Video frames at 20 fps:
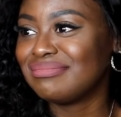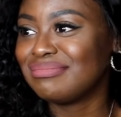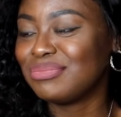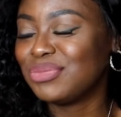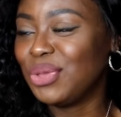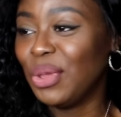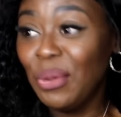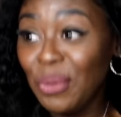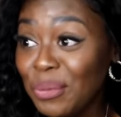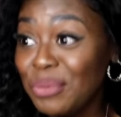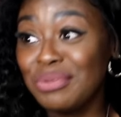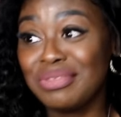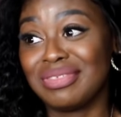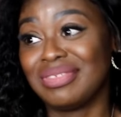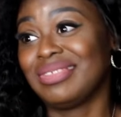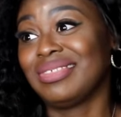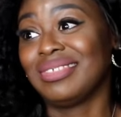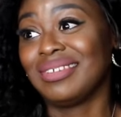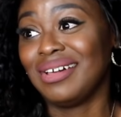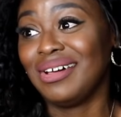
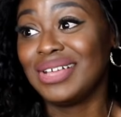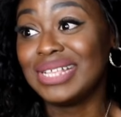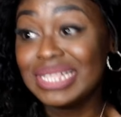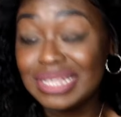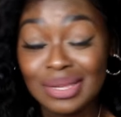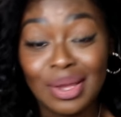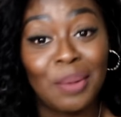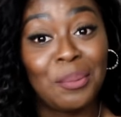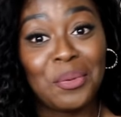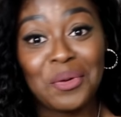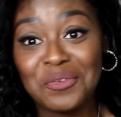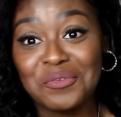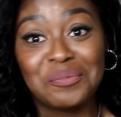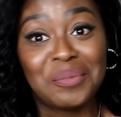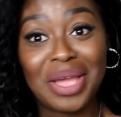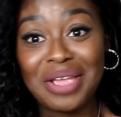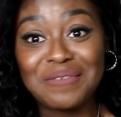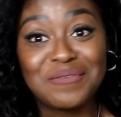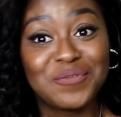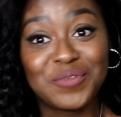tooth on top of
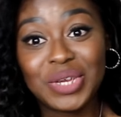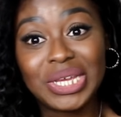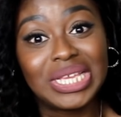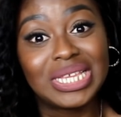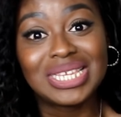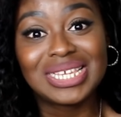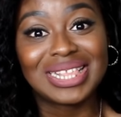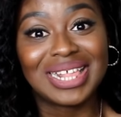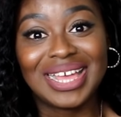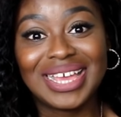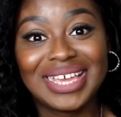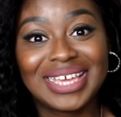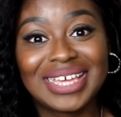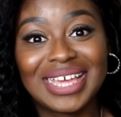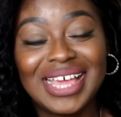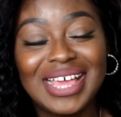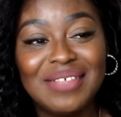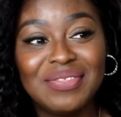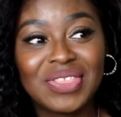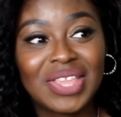my fridge. Like,
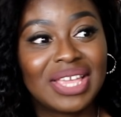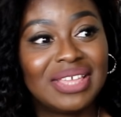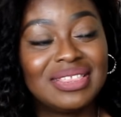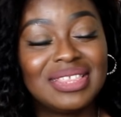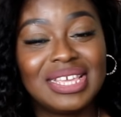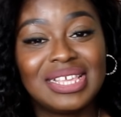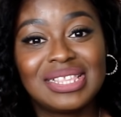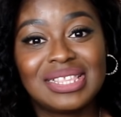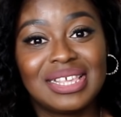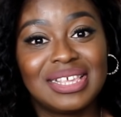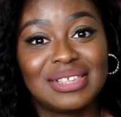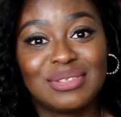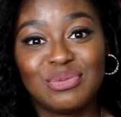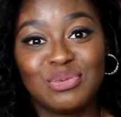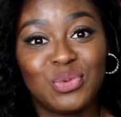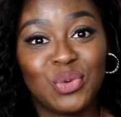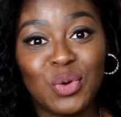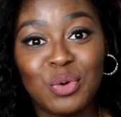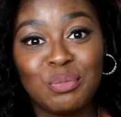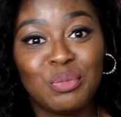this is
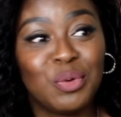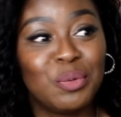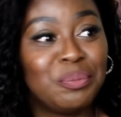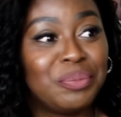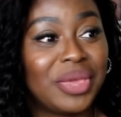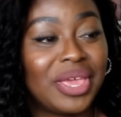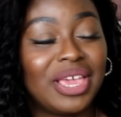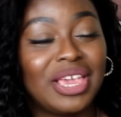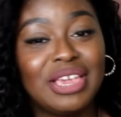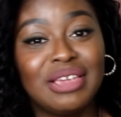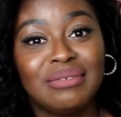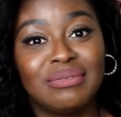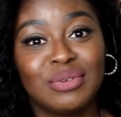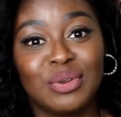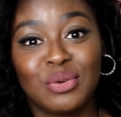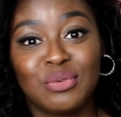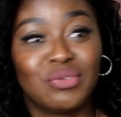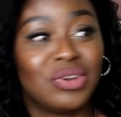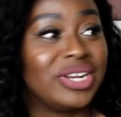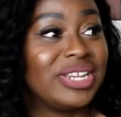normal
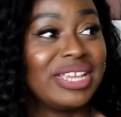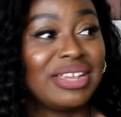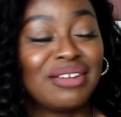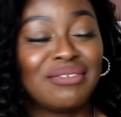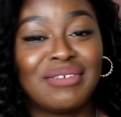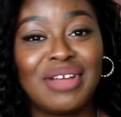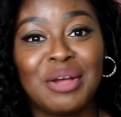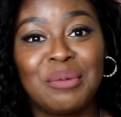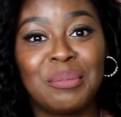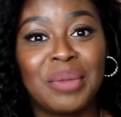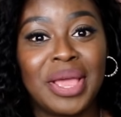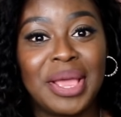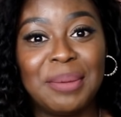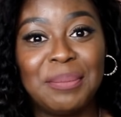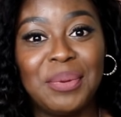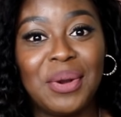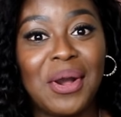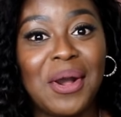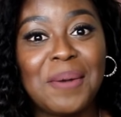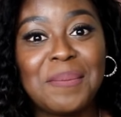behavior, running around my
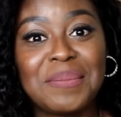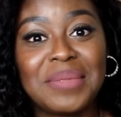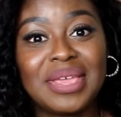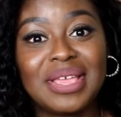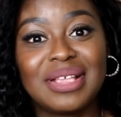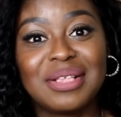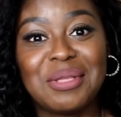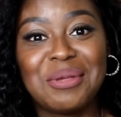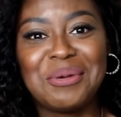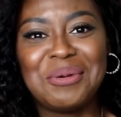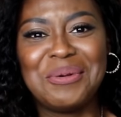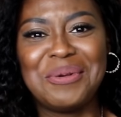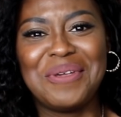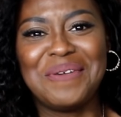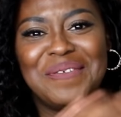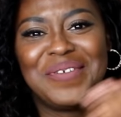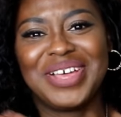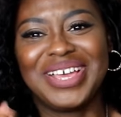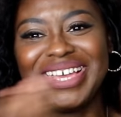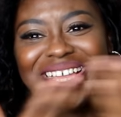apartment
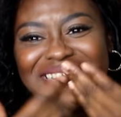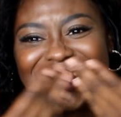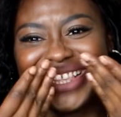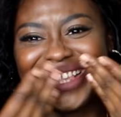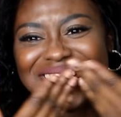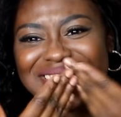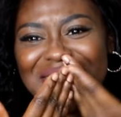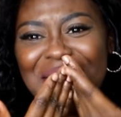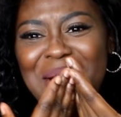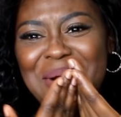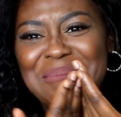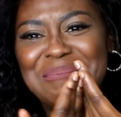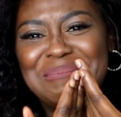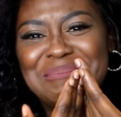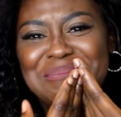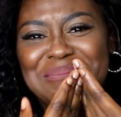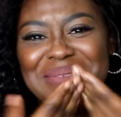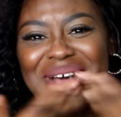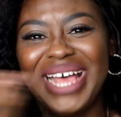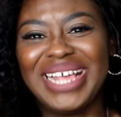with like this
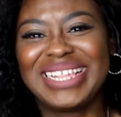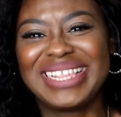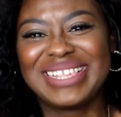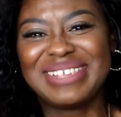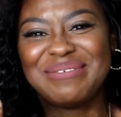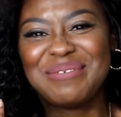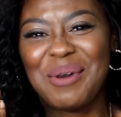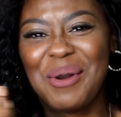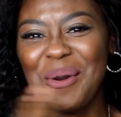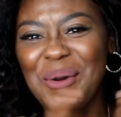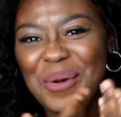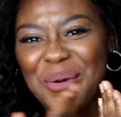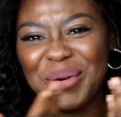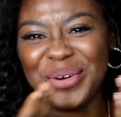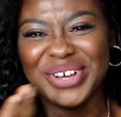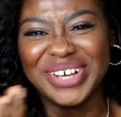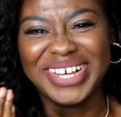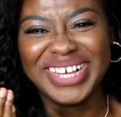massive hole.